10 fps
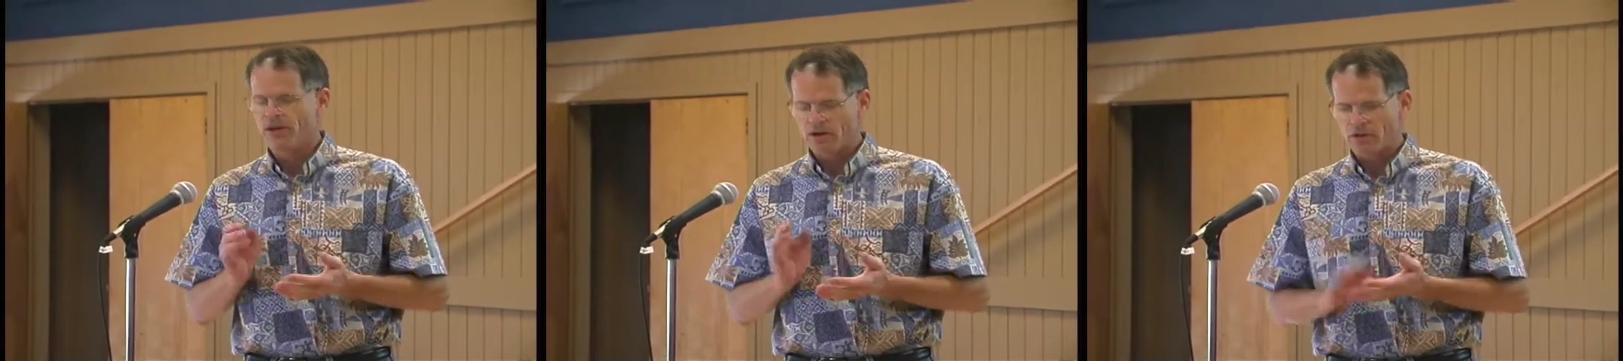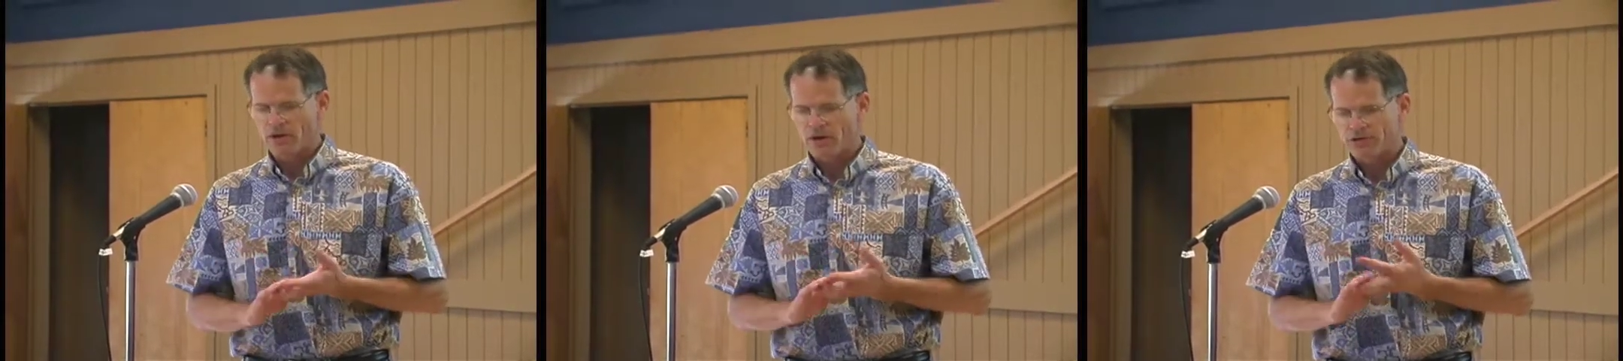
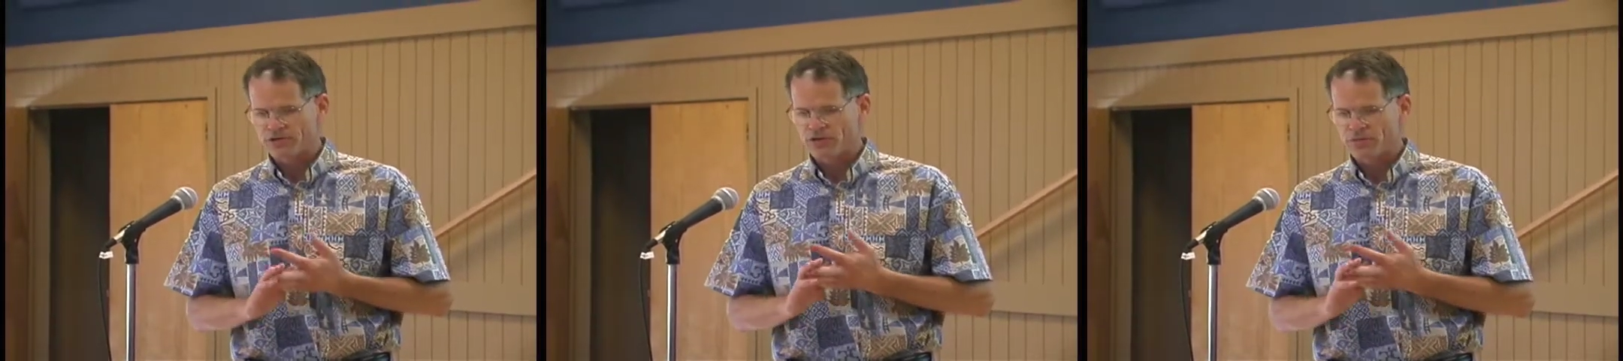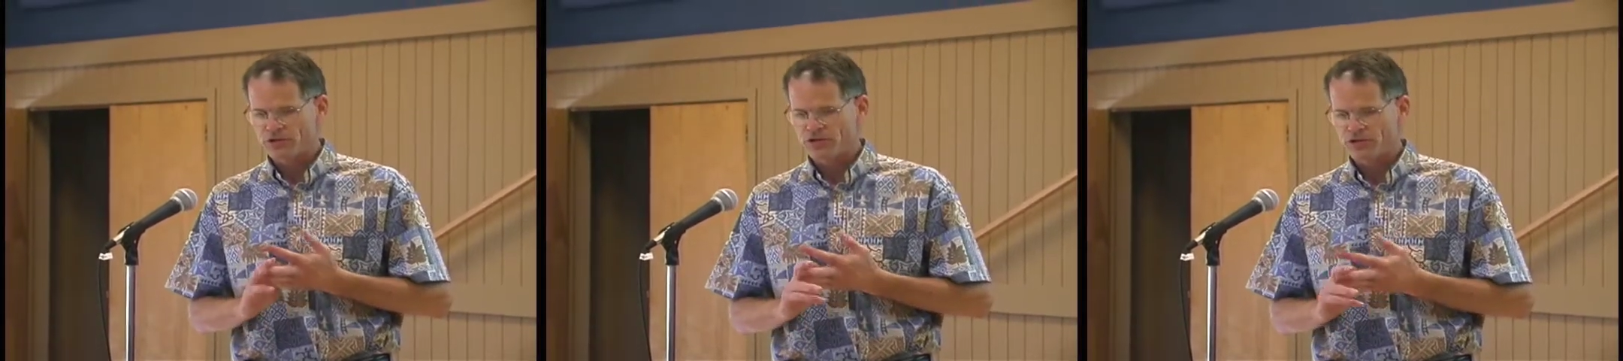We'll call
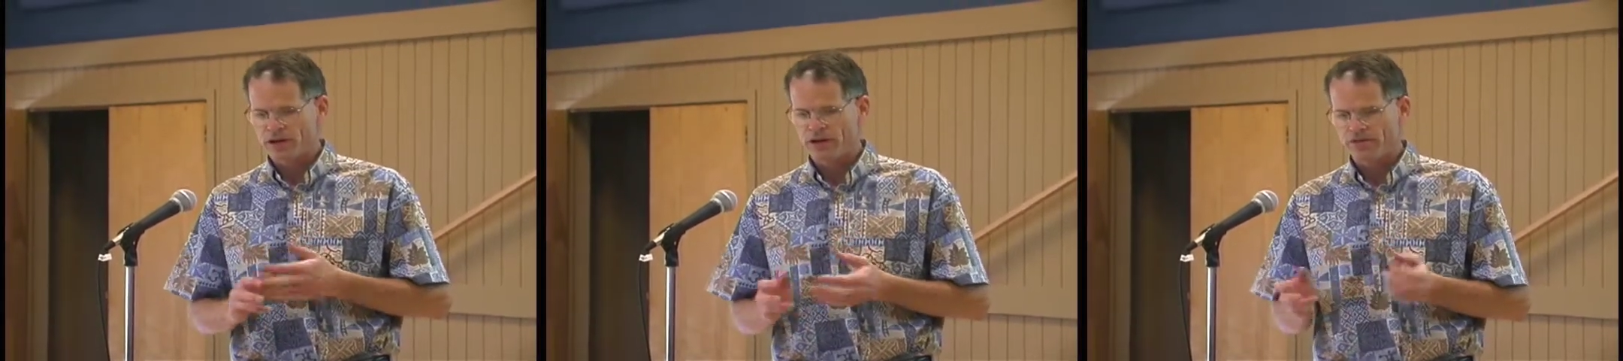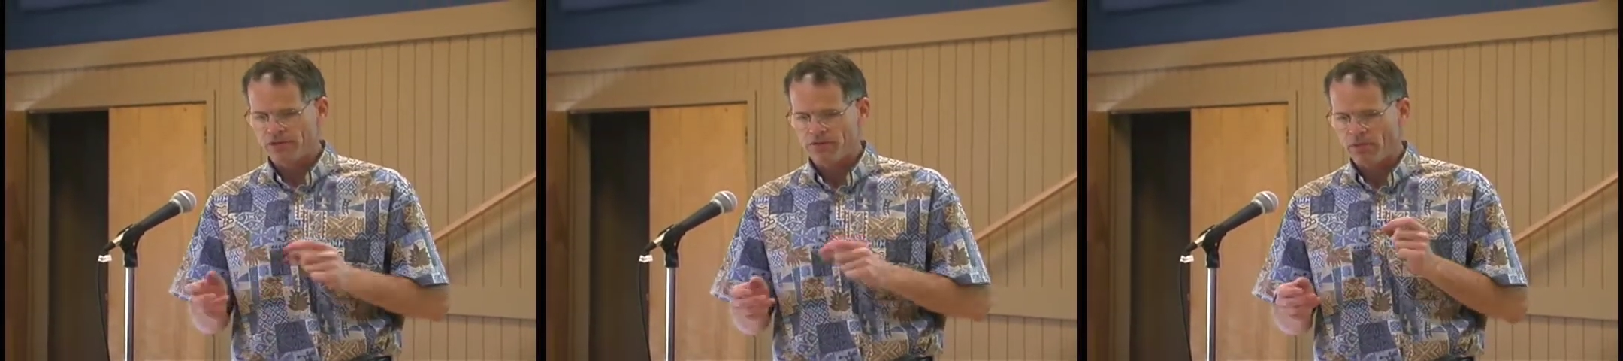treatment
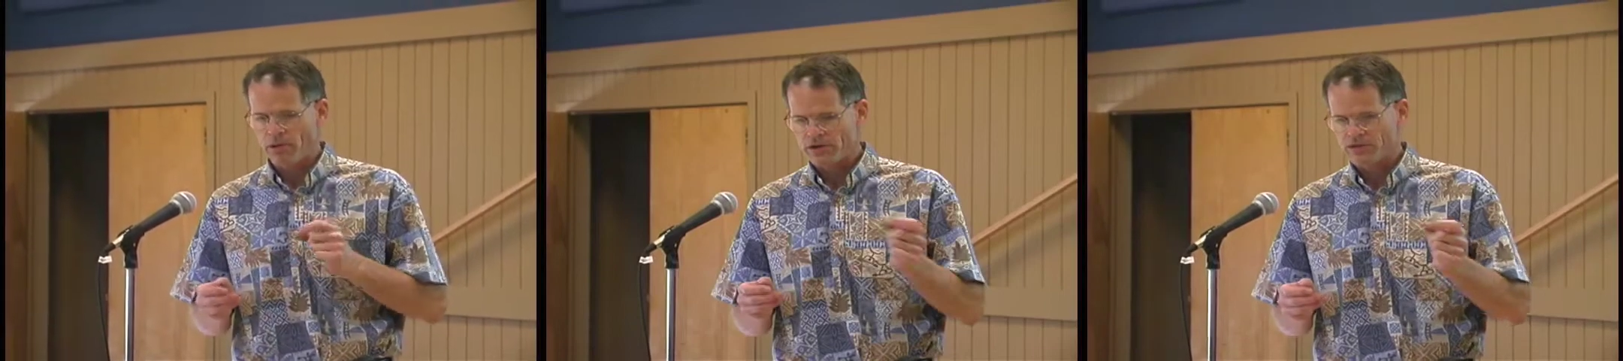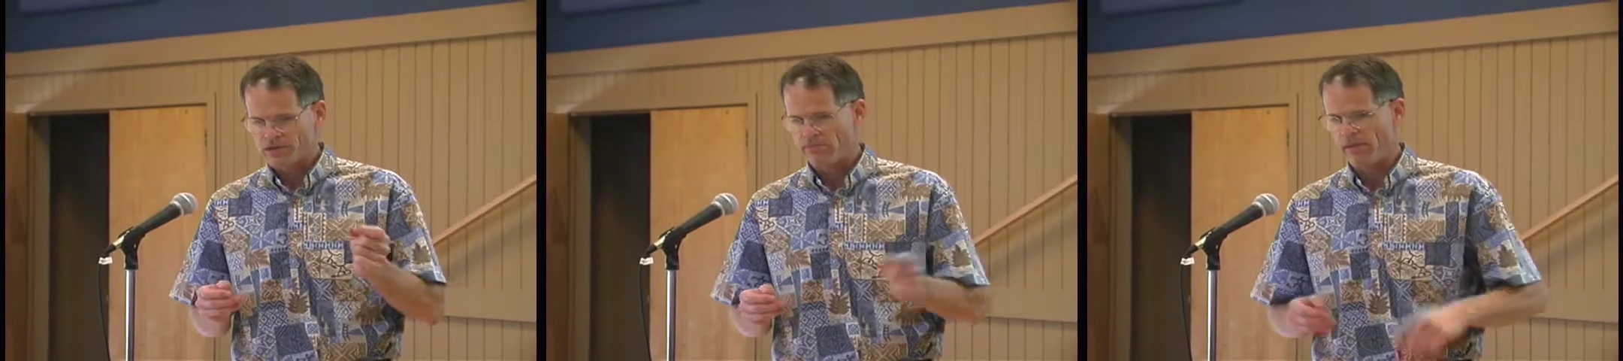trains the
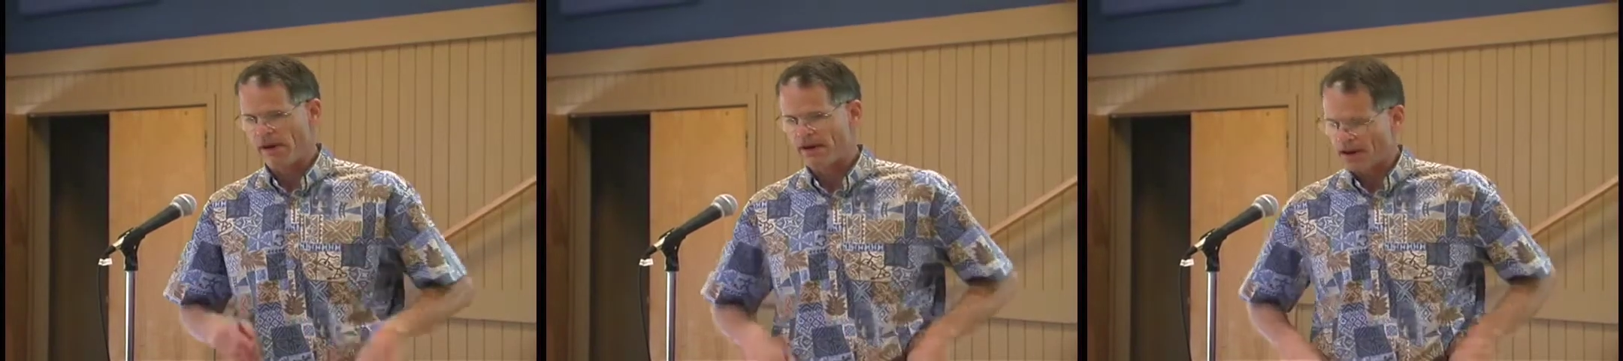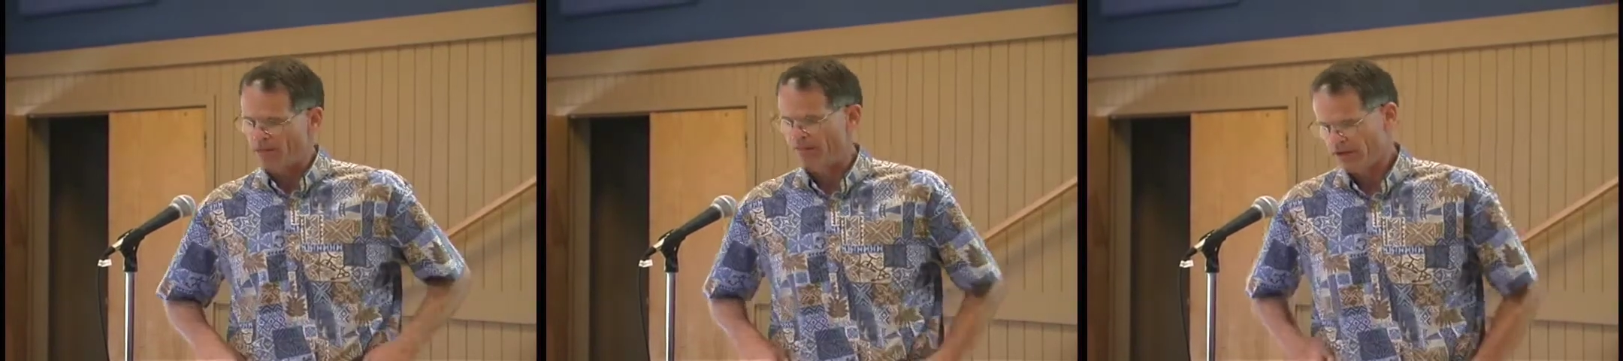parts that make
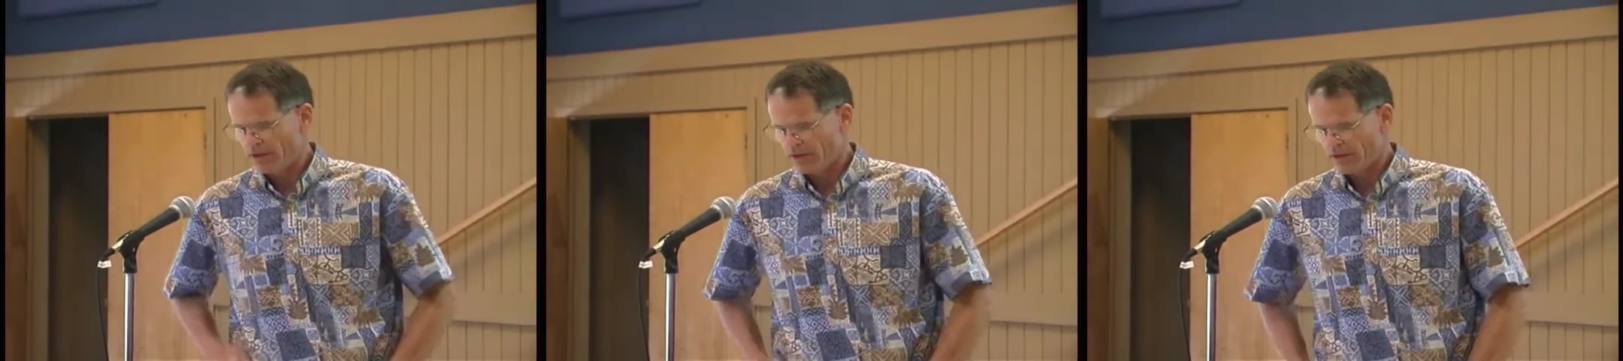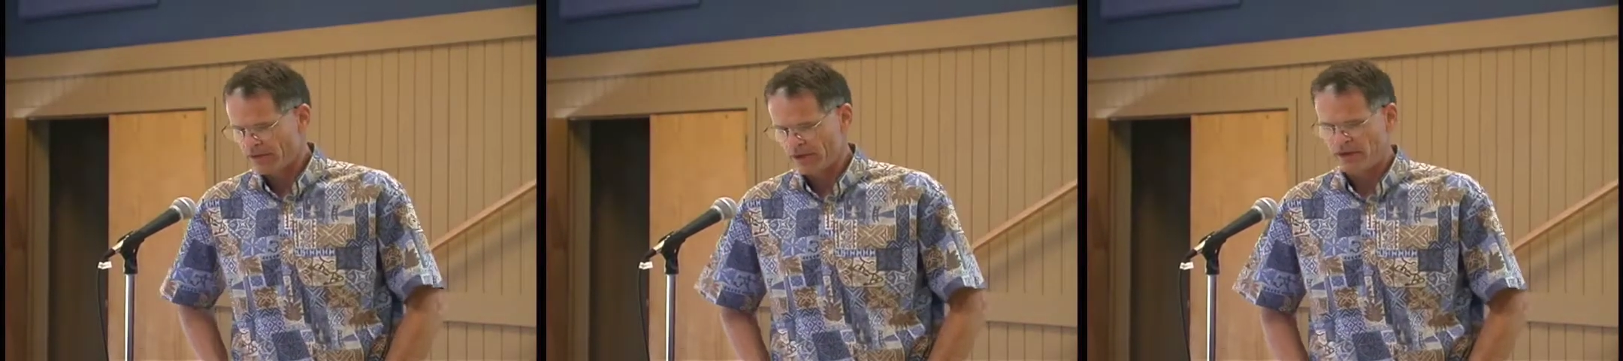up
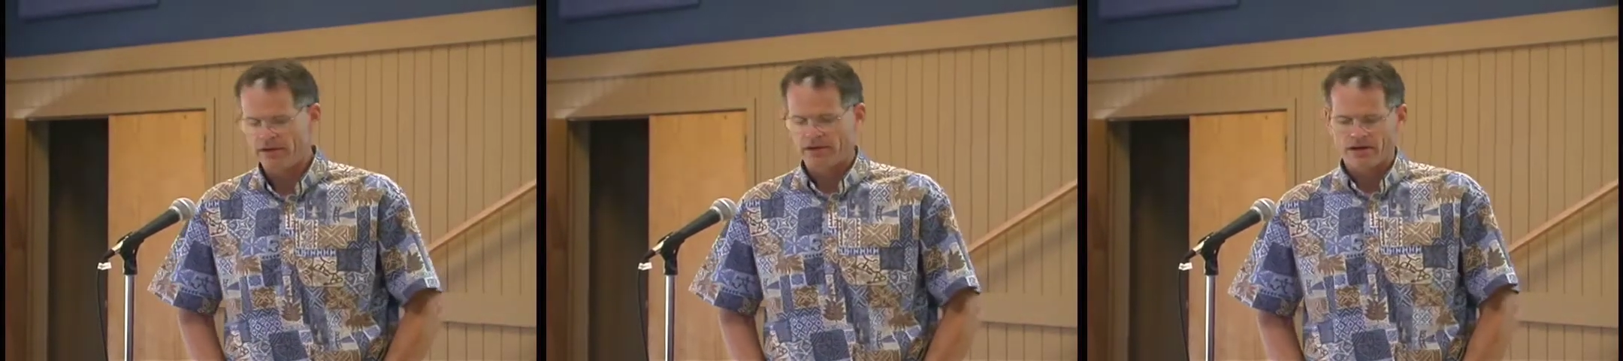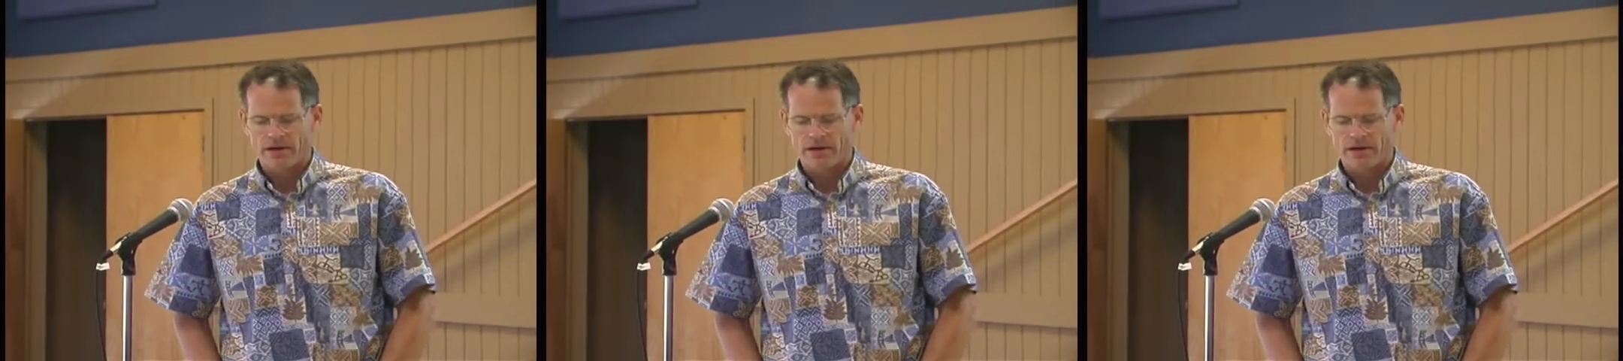the